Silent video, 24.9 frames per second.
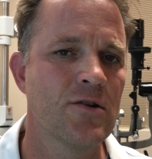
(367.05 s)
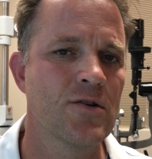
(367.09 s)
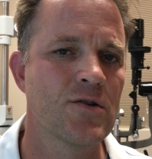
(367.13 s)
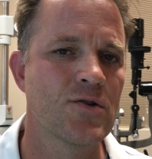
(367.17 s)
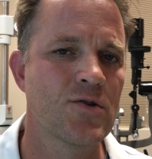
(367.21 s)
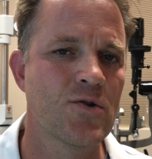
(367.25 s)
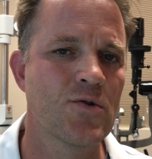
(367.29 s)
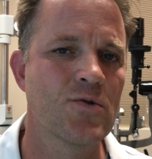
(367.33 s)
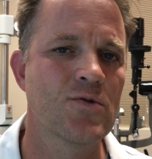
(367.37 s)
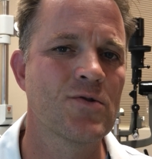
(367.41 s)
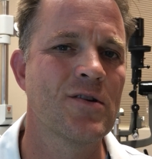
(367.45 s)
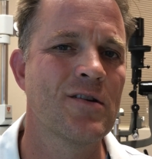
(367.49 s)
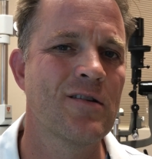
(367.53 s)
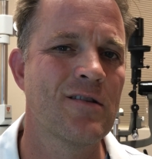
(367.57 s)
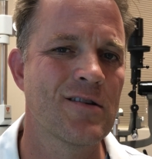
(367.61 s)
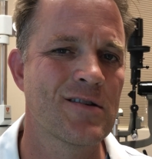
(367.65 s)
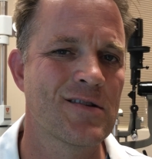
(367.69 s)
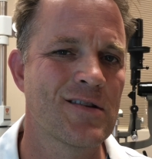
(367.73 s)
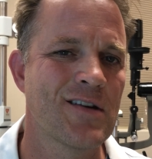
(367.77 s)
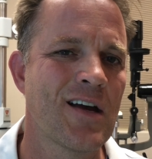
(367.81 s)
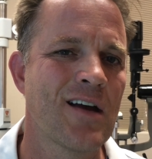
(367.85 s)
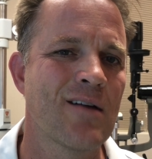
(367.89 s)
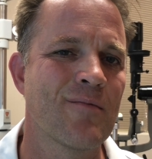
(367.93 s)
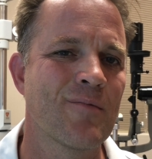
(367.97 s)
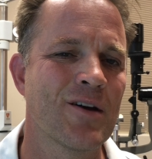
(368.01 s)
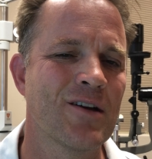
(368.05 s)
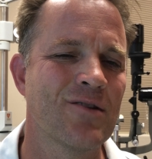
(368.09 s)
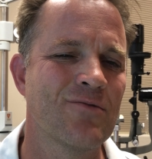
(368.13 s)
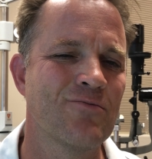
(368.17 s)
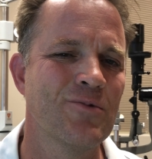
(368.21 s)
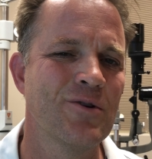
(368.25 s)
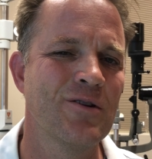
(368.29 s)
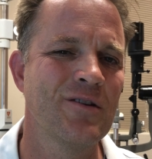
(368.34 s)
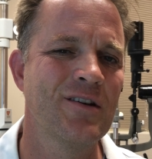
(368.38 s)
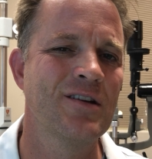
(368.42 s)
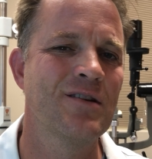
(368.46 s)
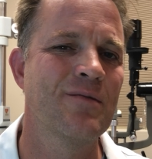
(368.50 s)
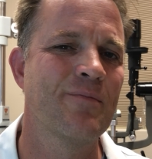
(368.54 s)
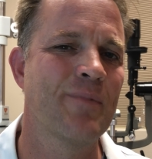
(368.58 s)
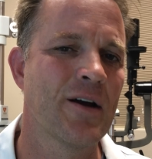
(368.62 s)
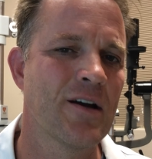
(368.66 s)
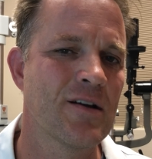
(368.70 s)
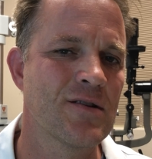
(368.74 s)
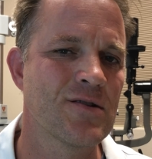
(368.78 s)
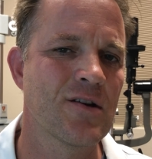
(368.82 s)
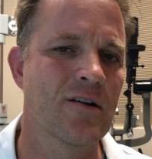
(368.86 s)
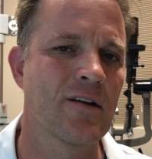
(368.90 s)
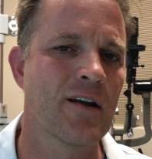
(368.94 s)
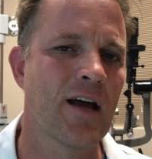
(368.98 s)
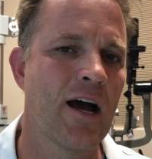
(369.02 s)
It's usually the same. It really
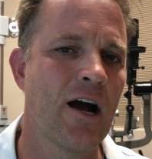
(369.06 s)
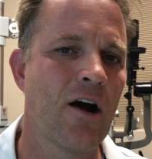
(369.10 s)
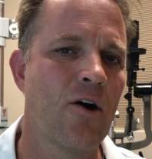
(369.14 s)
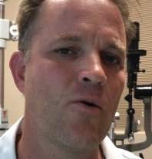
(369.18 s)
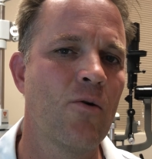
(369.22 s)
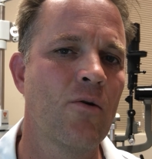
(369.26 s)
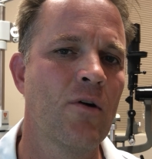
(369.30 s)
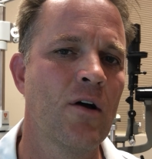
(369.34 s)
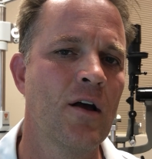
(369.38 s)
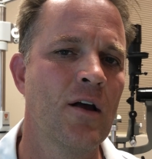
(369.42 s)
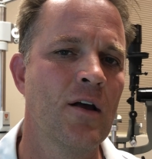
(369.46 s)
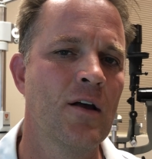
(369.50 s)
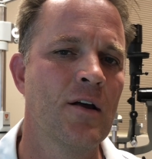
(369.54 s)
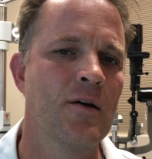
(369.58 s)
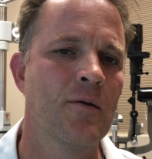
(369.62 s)
depends on how